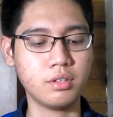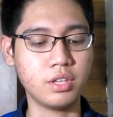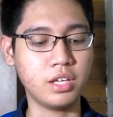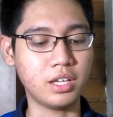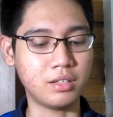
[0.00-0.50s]

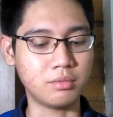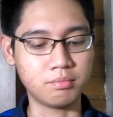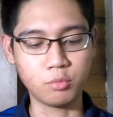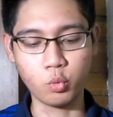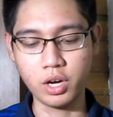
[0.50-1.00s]
They
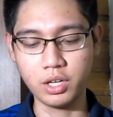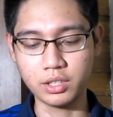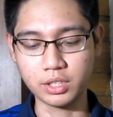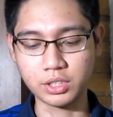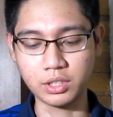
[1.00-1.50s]
can wear
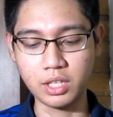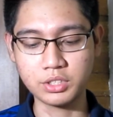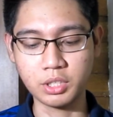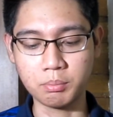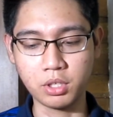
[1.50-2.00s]
it as a
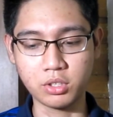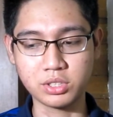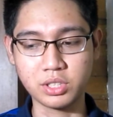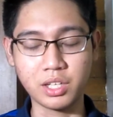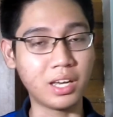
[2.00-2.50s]
date scent
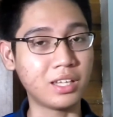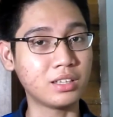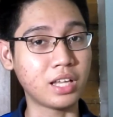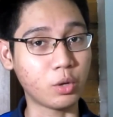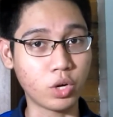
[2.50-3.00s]
because
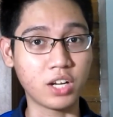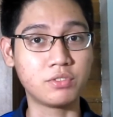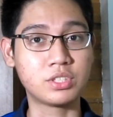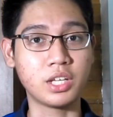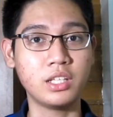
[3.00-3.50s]
again, like what
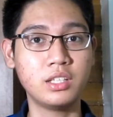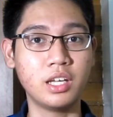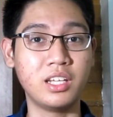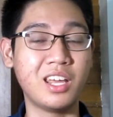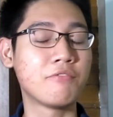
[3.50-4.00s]
I've said
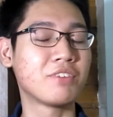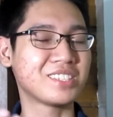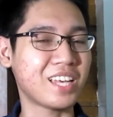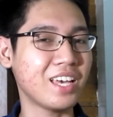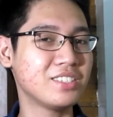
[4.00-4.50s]
and
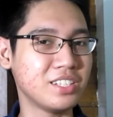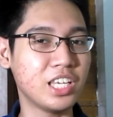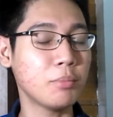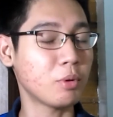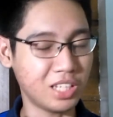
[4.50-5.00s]
emphasizing,
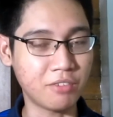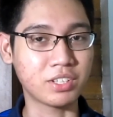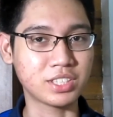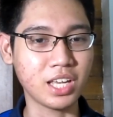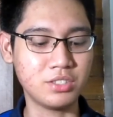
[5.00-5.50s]
keep on
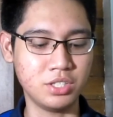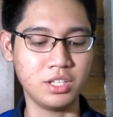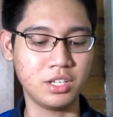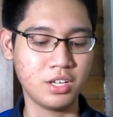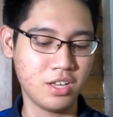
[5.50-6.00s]

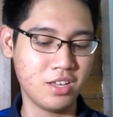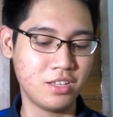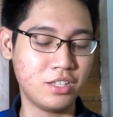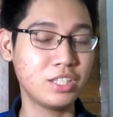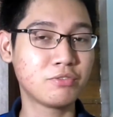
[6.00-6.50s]
emphasizing,
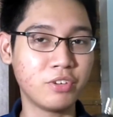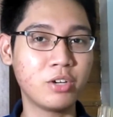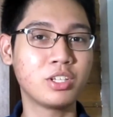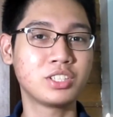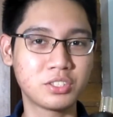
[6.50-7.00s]
this
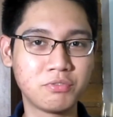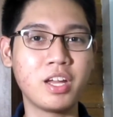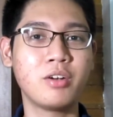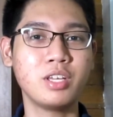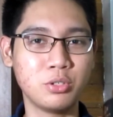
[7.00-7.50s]
fragrance is
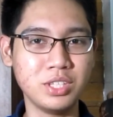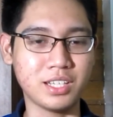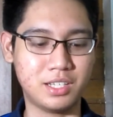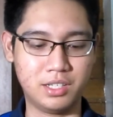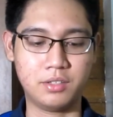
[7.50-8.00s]
very
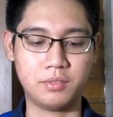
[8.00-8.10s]
unique.